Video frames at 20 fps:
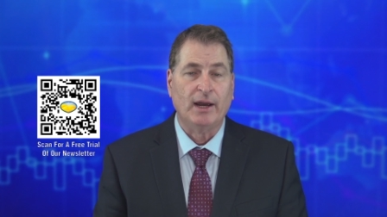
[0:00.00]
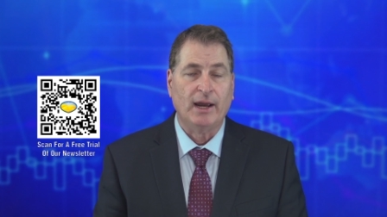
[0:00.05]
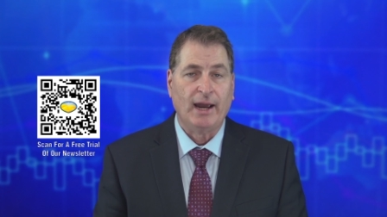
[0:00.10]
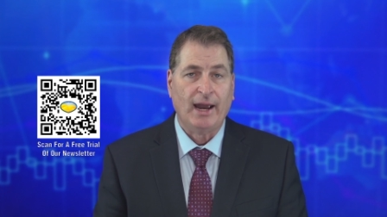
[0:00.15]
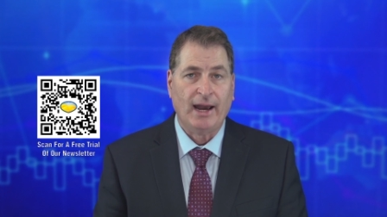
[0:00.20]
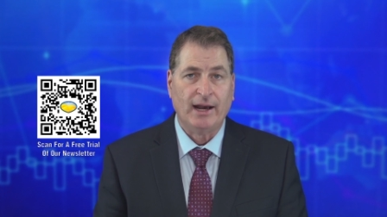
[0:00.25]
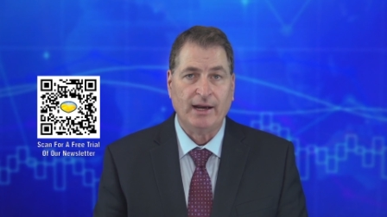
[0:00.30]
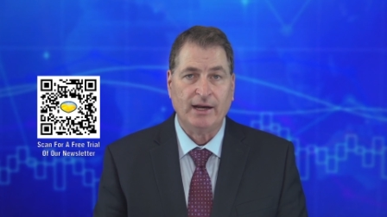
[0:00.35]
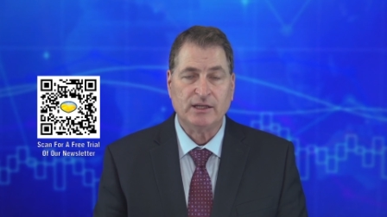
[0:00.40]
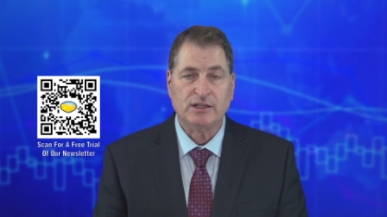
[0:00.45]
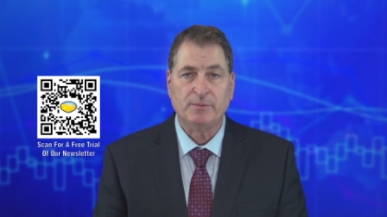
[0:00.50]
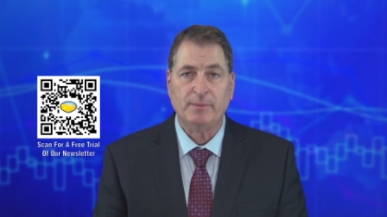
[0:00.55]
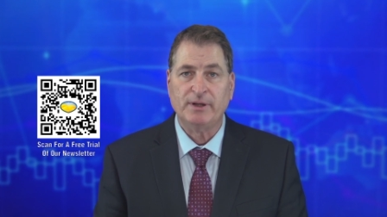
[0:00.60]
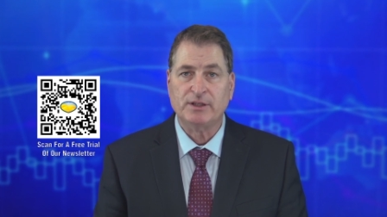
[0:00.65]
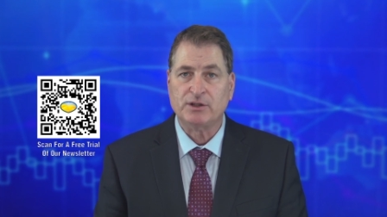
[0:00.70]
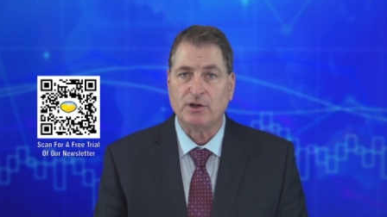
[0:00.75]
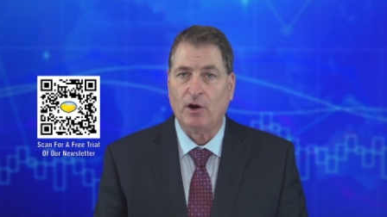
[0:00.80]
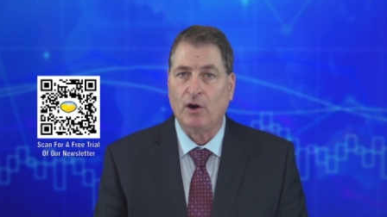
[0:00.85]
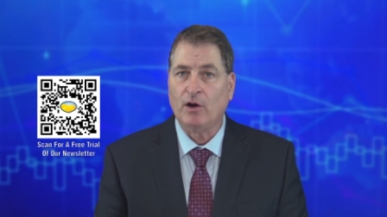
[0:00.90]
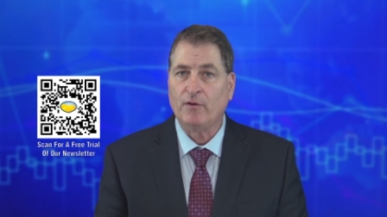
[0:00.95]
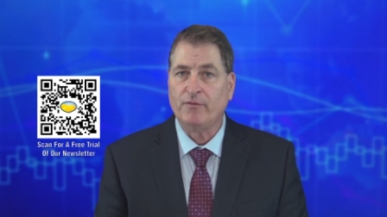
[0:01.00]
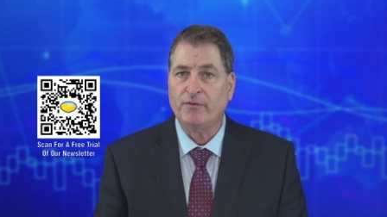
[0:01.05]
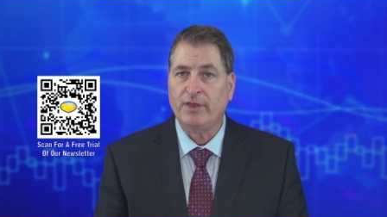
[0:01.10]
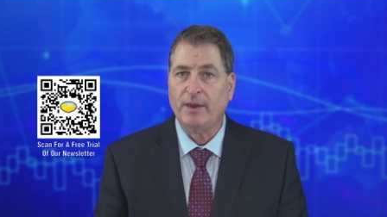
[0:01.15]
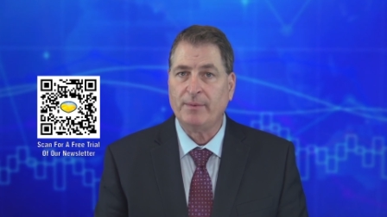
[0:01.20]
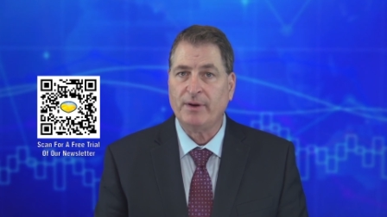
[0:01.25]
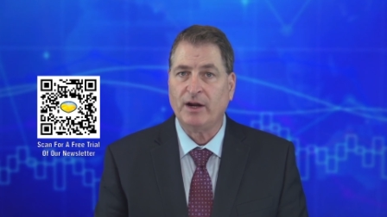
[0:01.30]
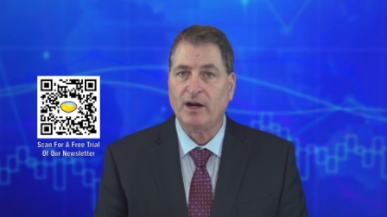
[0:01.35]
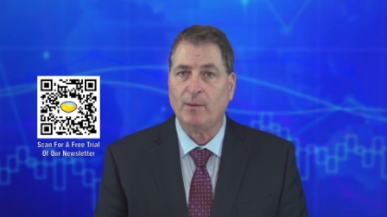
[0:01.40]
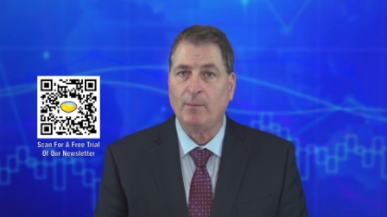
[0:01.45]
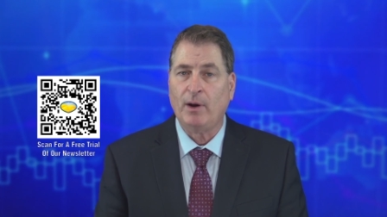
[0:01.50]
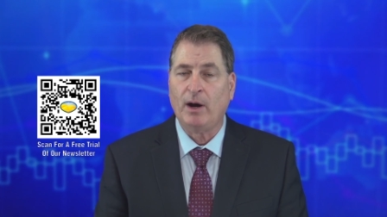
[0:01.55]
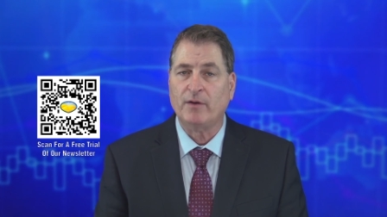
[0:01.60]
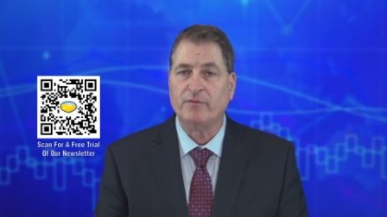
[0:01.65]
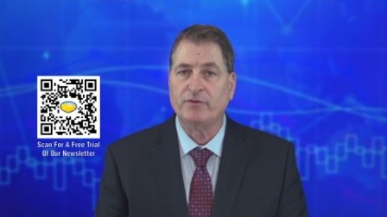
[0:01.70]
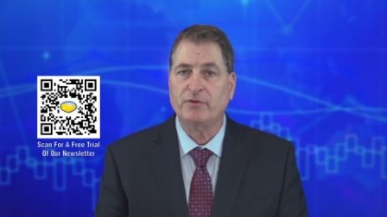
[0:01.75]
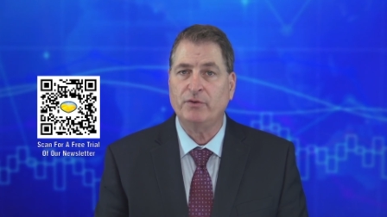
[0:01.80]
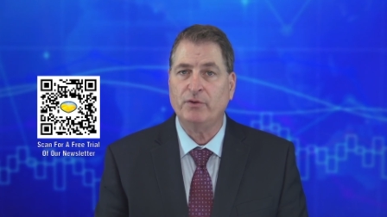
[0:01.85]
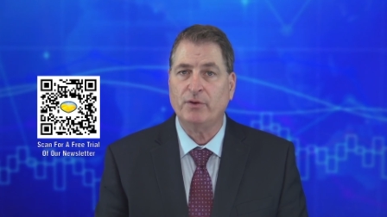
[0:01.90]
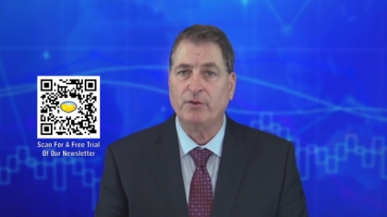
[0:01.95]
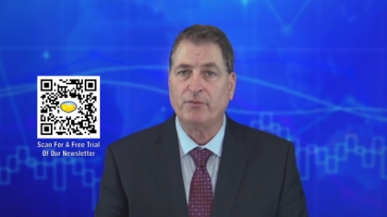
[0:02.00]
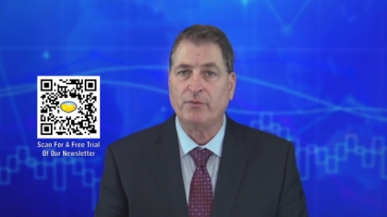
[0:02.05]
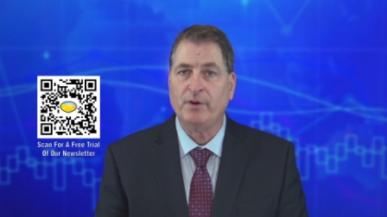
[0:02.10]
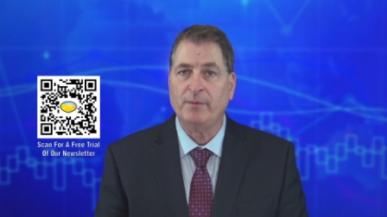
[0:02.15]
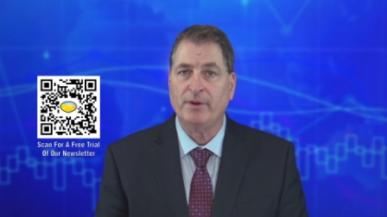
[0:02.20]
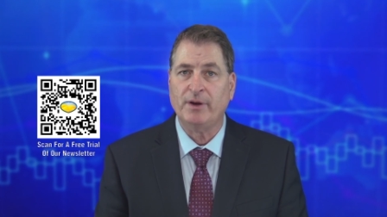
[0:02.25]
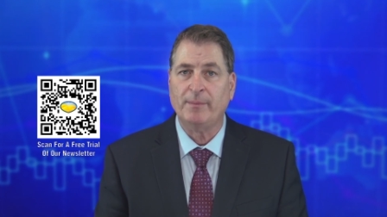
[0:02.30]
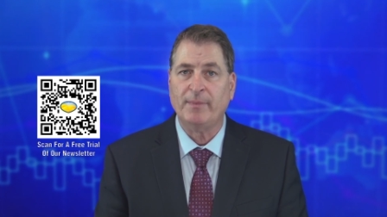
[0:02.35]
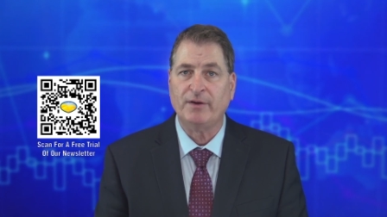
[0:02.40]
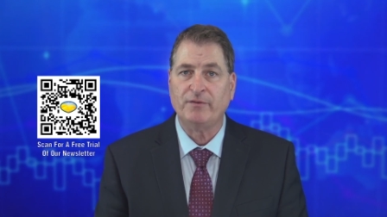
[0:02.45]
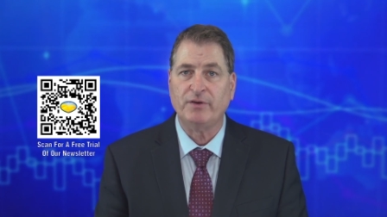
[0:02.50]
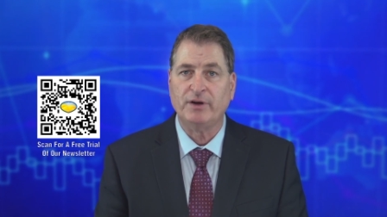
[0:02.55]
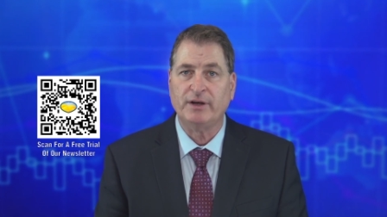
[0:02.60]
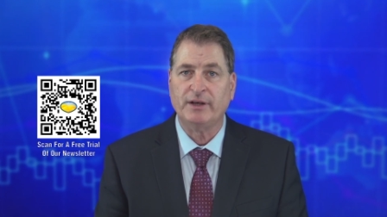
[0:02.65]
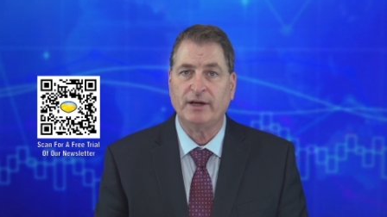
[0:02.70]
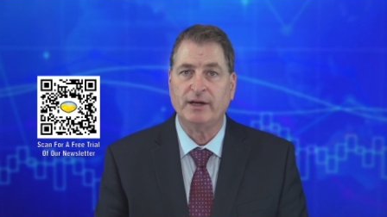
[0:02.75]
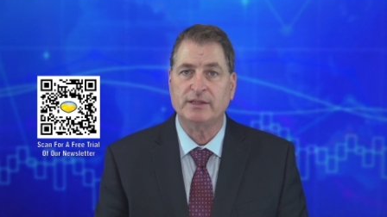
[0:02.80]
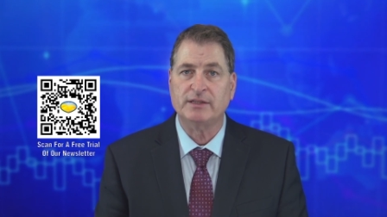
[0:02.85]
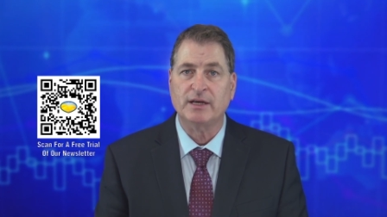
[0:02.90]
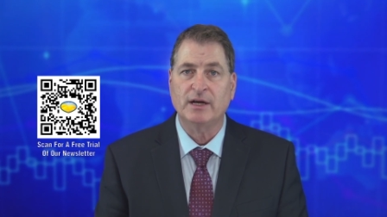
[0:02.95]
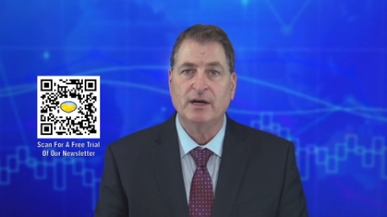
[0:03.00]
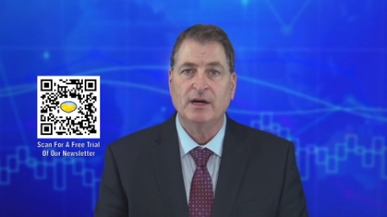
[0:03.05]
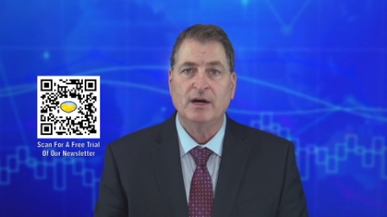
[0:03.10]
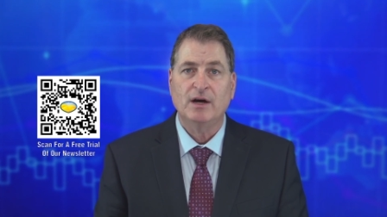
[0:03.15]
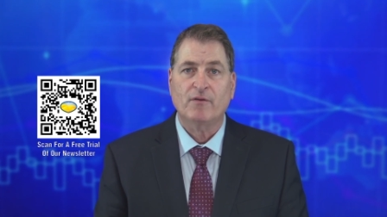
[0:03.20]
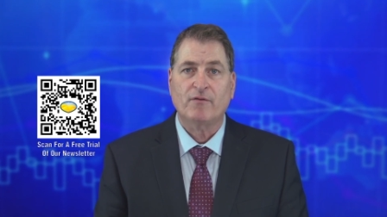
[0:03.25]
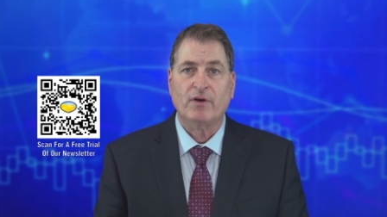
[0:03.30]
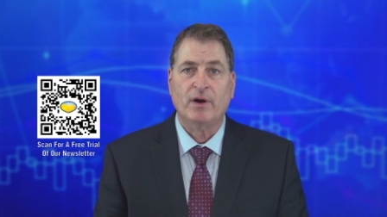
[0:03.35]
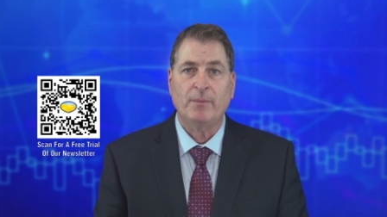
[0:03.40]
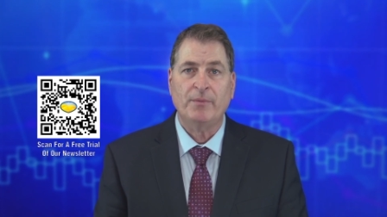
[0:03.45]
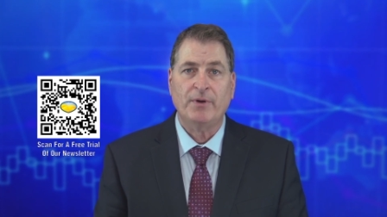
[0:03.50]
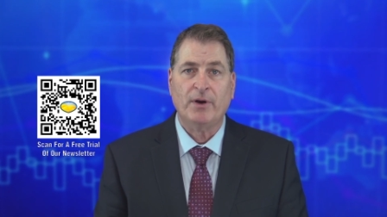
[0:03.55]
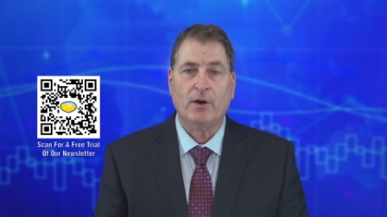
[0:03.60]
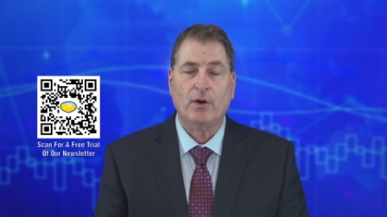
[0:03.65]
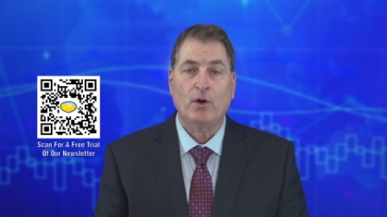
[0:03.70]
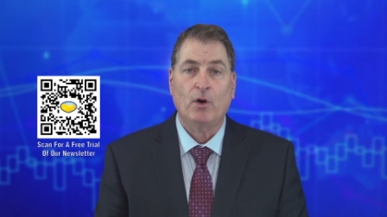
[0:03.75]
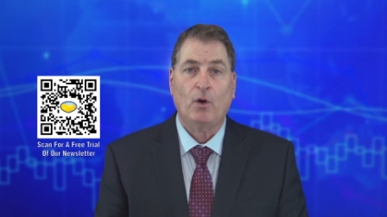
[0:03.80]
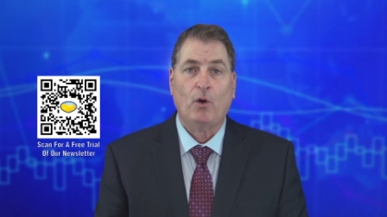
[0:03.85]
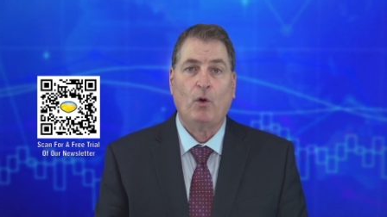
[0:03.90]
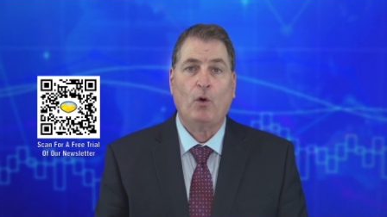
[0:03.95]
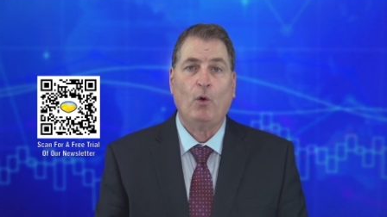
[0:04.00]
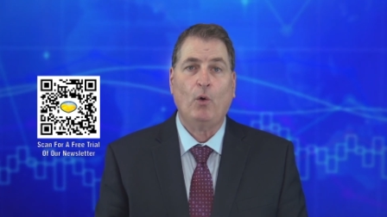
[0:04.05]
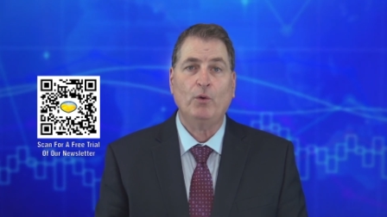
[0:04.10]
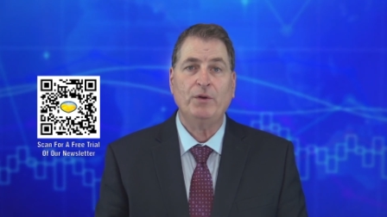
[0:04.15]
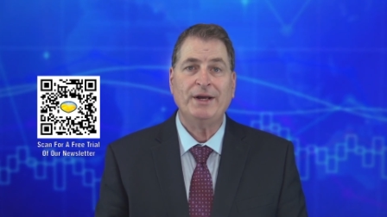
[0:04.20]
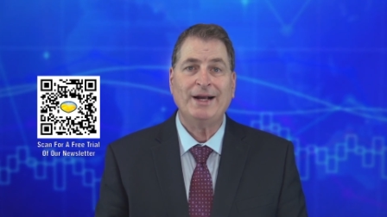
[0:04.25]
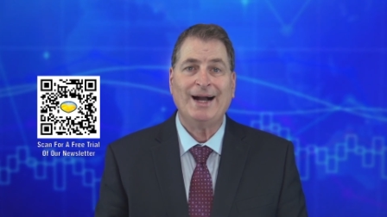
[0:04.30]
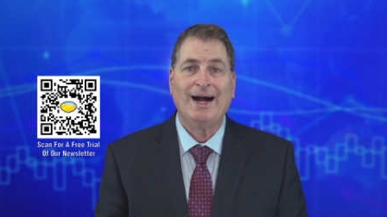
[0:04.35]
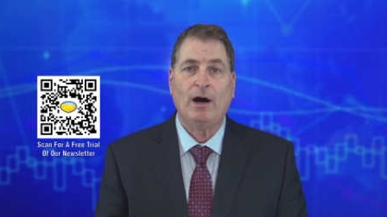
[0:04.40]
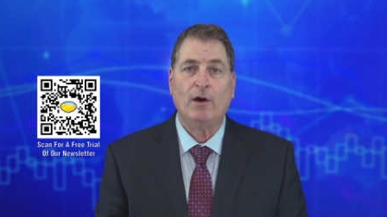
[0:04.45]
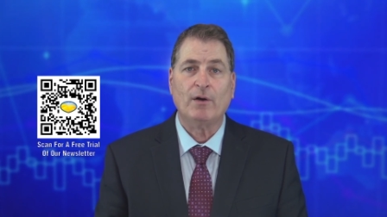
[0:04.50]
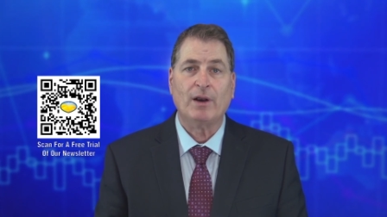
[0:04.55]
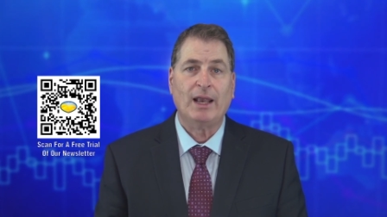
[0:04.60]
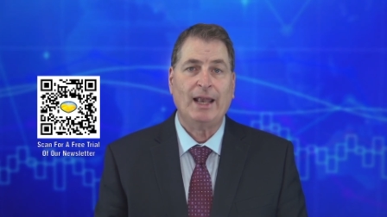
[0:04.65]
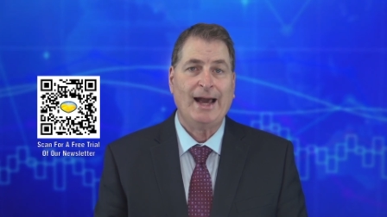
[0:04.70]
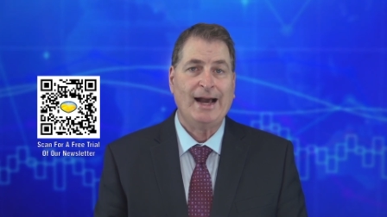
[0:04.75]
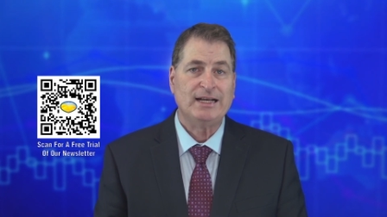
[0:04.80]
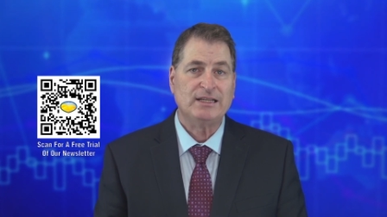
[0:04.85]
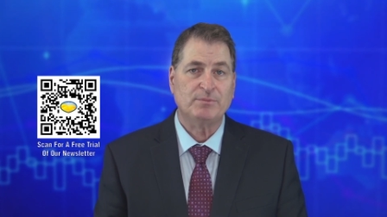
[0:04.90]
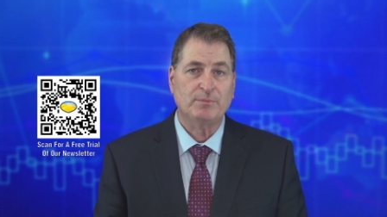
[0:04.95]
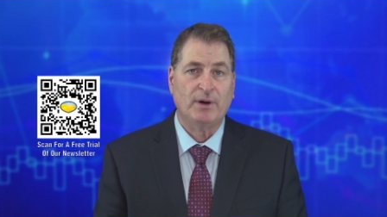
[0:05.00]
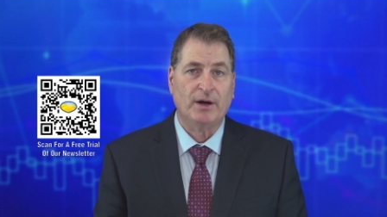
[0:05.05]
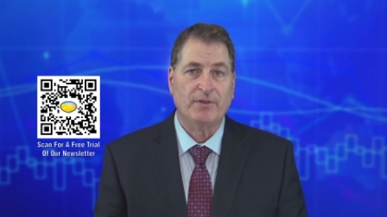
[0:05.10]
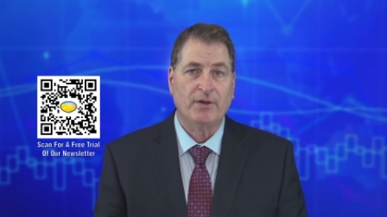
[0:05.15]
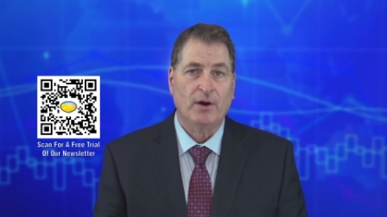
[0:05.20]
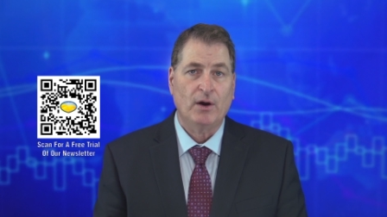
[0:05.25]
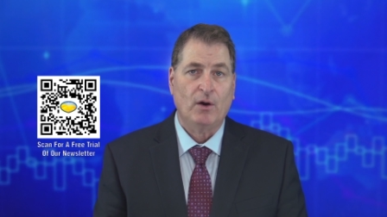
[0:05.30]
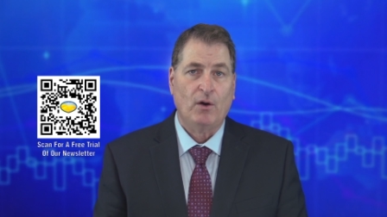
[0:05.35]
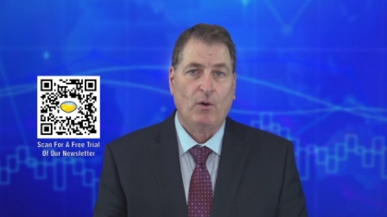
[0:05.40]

Estimates are for them to come off 2 to 3 million metric tons from their holding out last month,